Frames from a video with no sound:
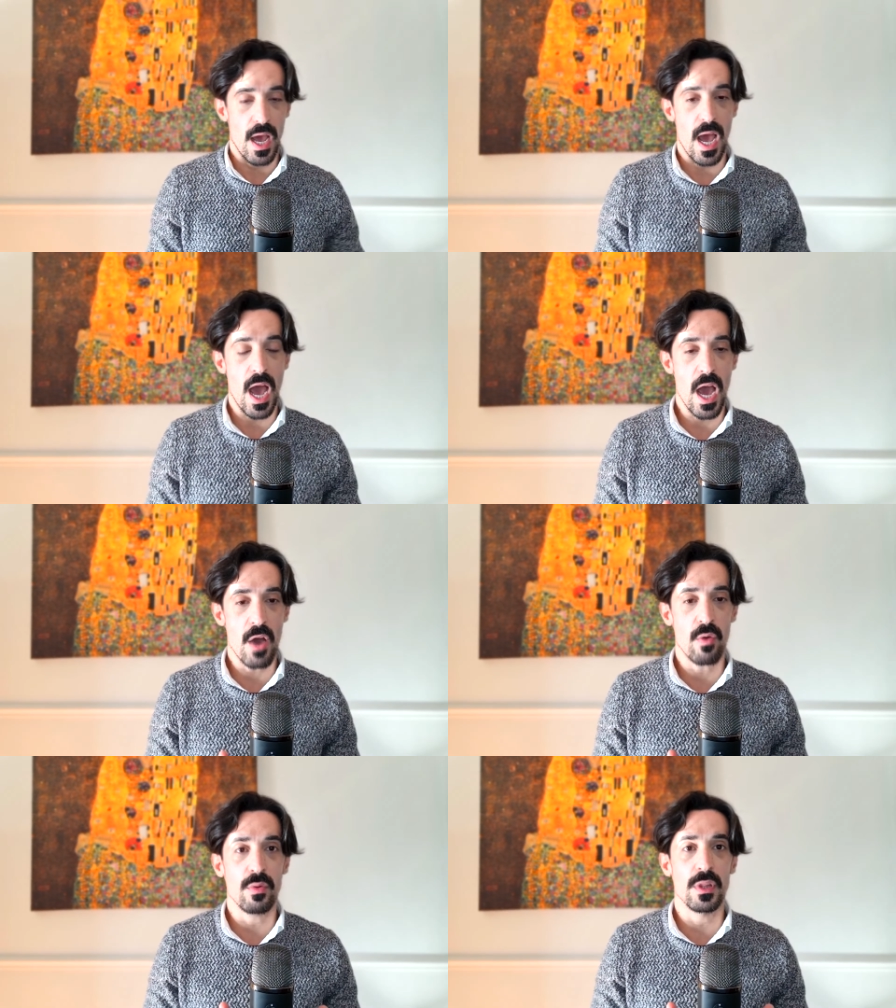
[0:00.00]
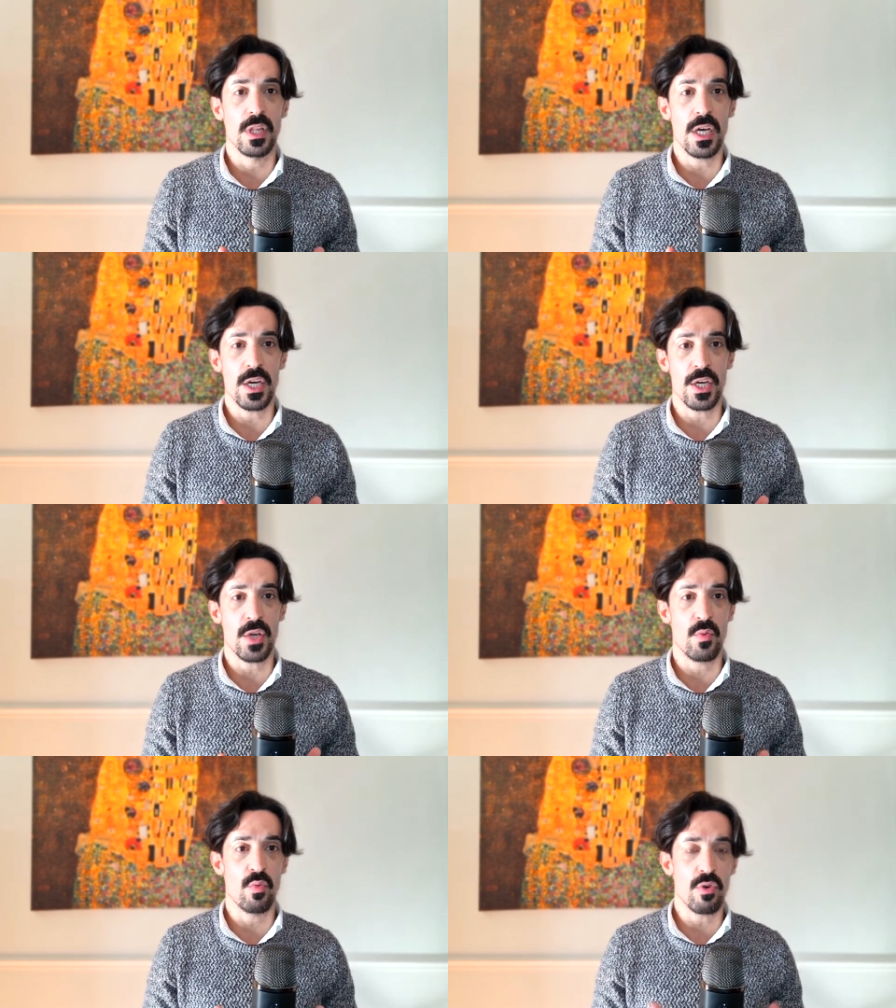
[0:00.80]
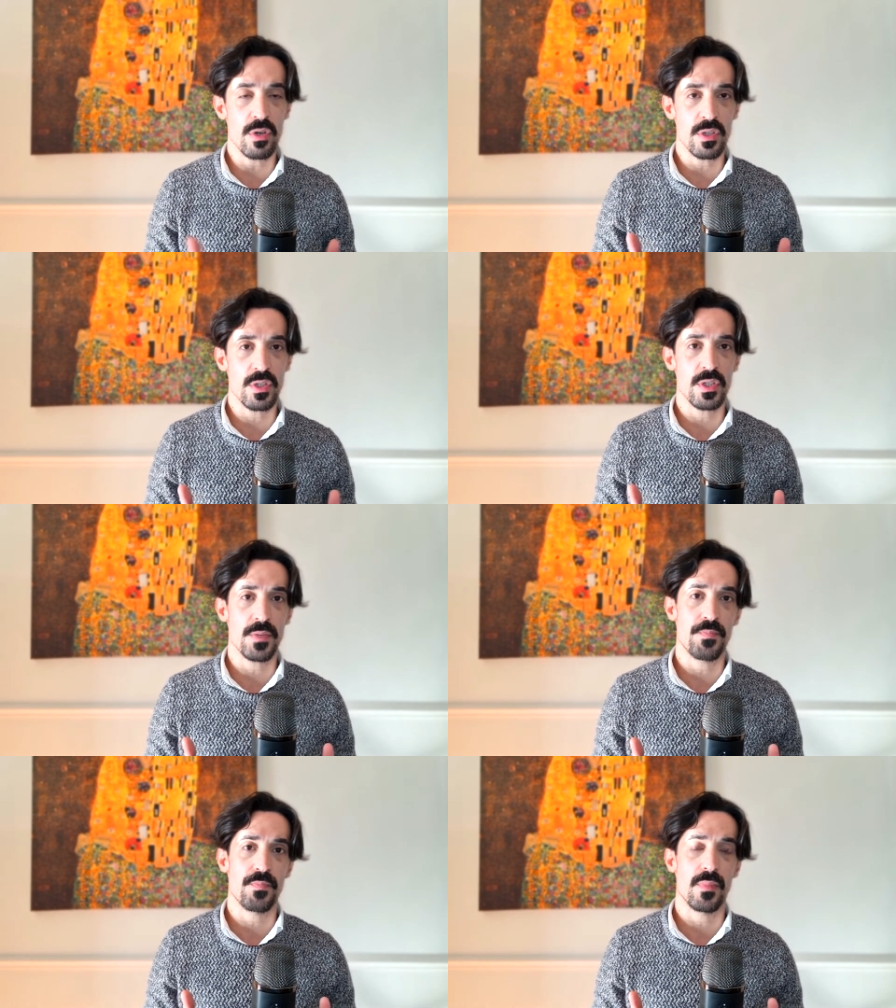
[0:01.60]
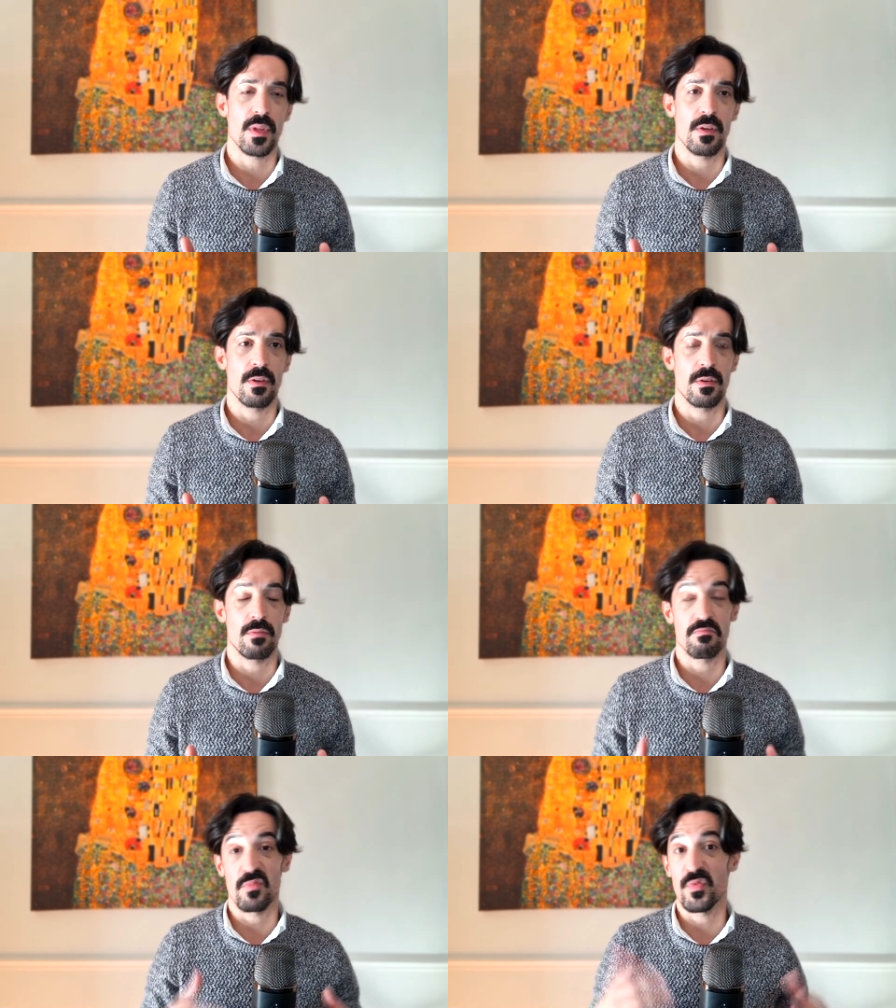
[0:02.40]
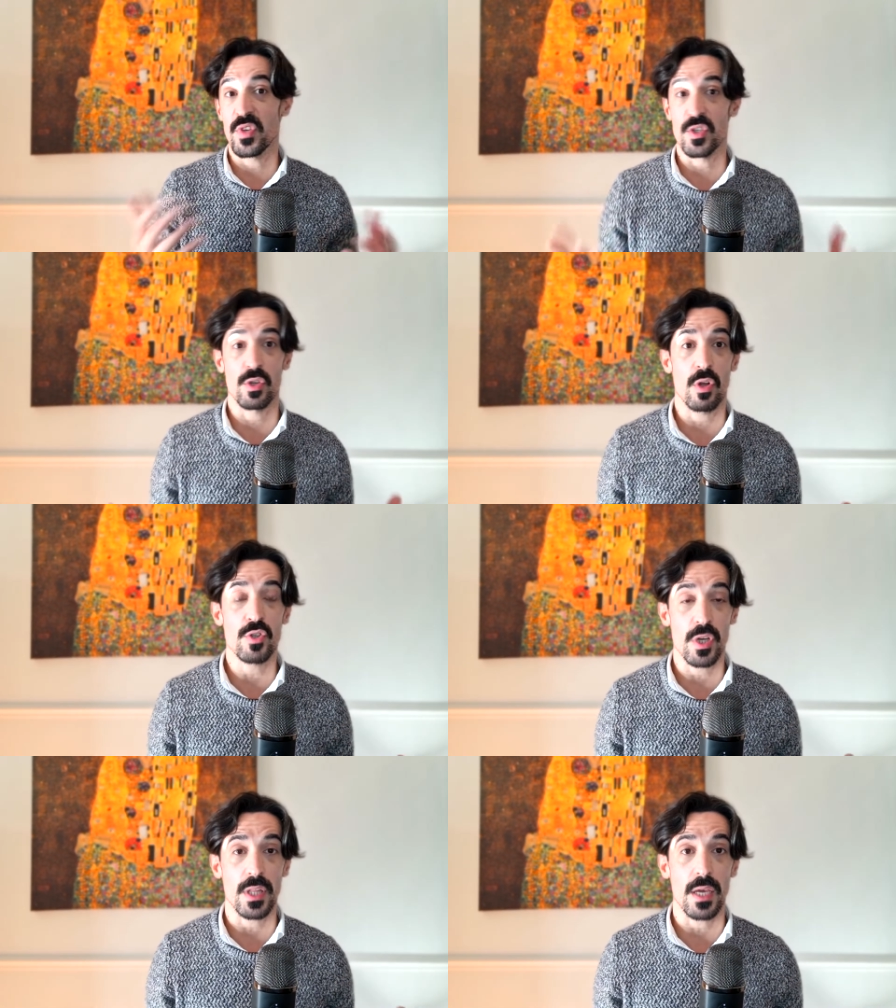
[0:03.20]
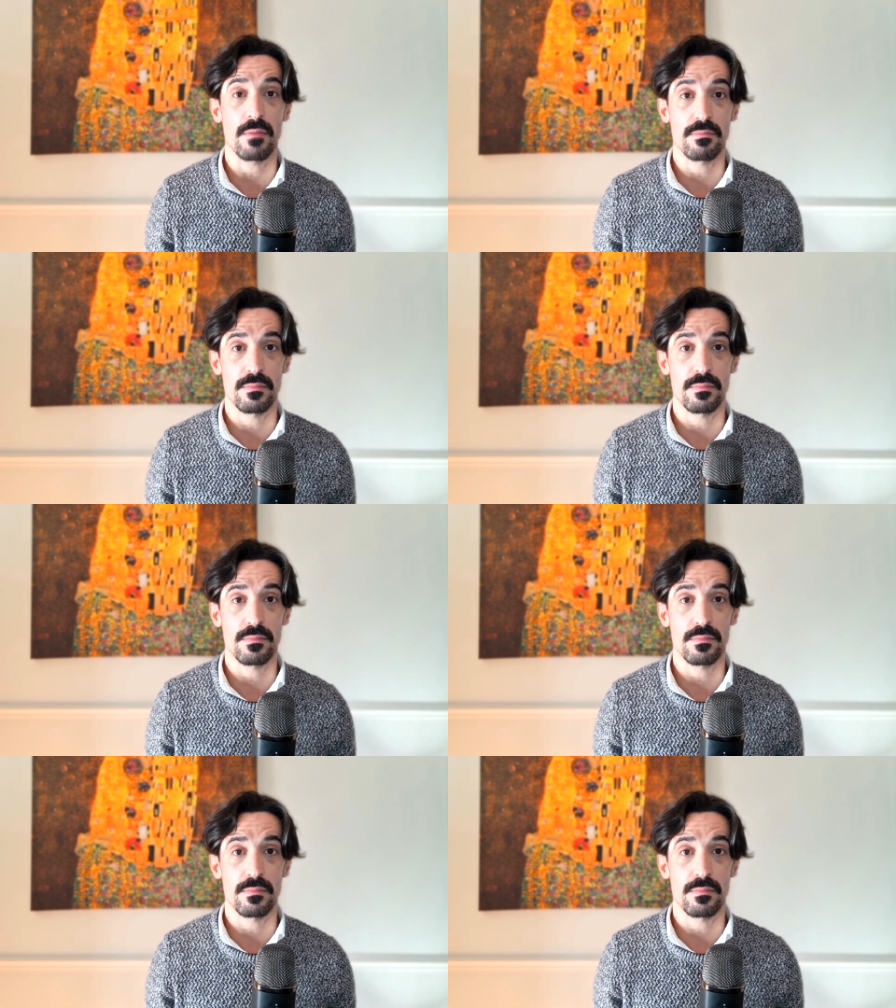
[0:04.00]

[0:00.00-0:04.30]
how learning works physiologically.